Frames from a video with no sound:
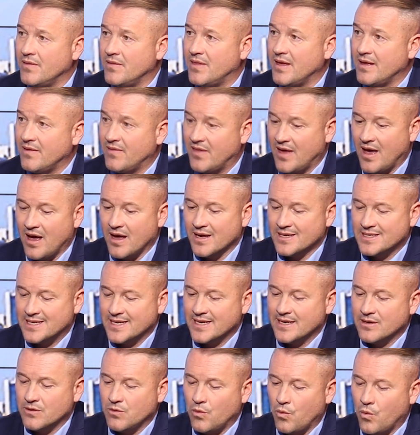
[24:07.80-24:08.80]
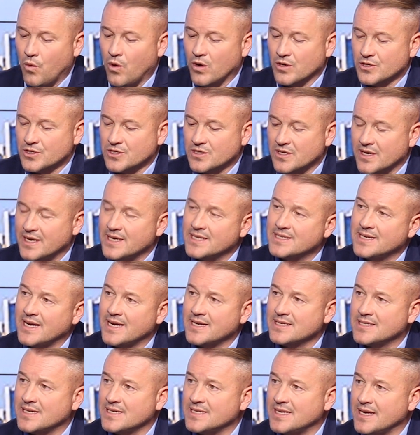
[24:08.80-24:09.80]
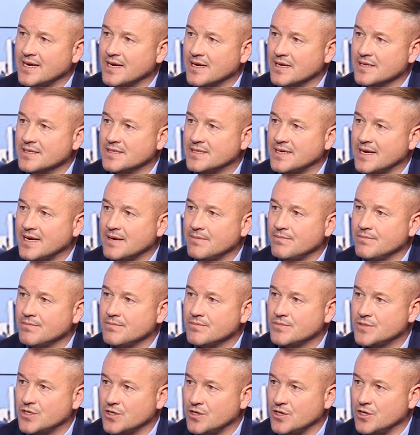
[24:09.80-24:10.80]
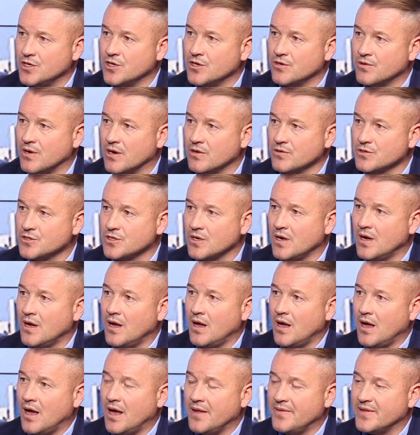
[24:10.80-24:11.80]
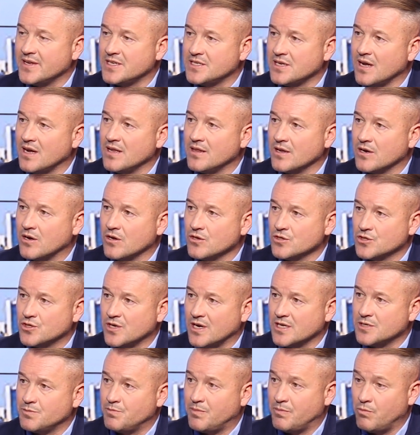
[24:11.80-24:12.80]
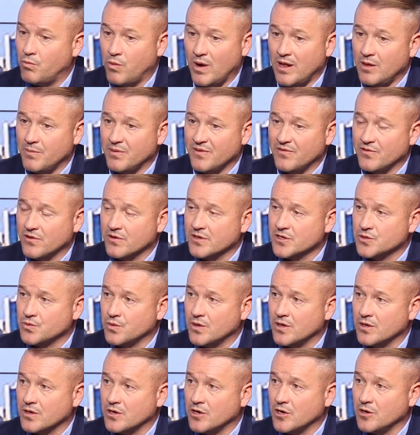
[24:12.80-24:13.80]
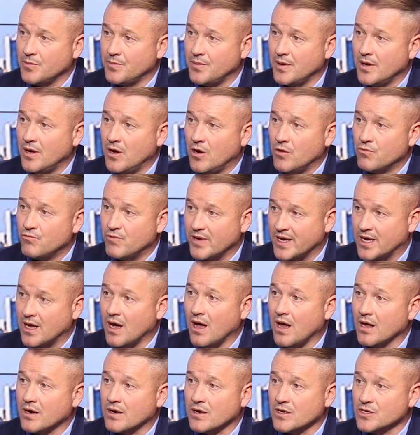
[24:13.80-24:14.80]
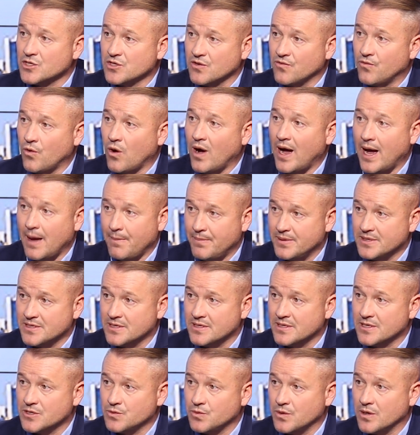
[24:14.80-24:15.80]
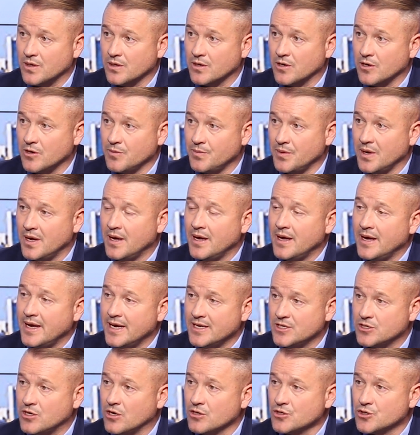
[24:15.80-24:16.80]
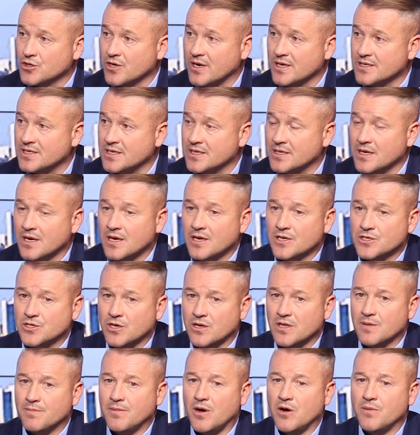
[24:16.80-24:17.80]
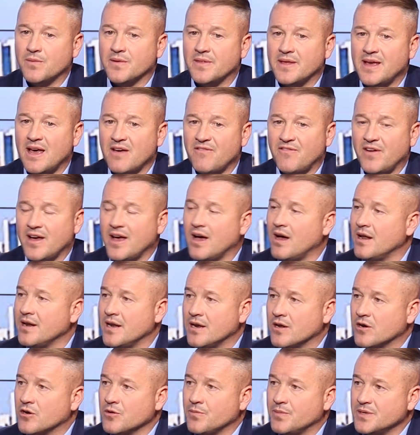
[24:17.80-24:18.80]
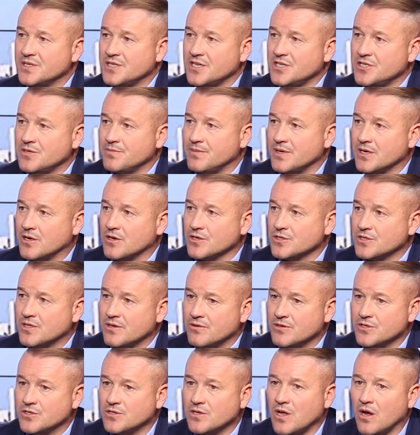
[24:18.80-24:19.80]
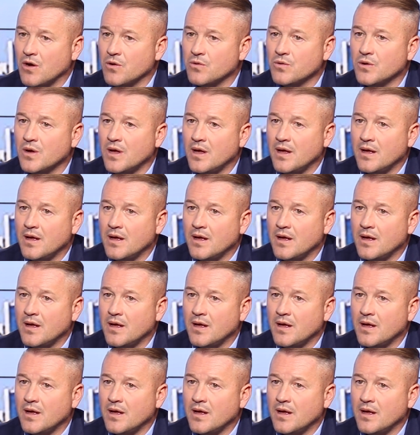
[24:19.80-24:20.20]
The idea was that he takes this England team to the Euros, and they signed the contract well before this World Cup. Regardless of what happens in this World Cup, he's contracted. So at the moment, the FA aren't in a good position because there is no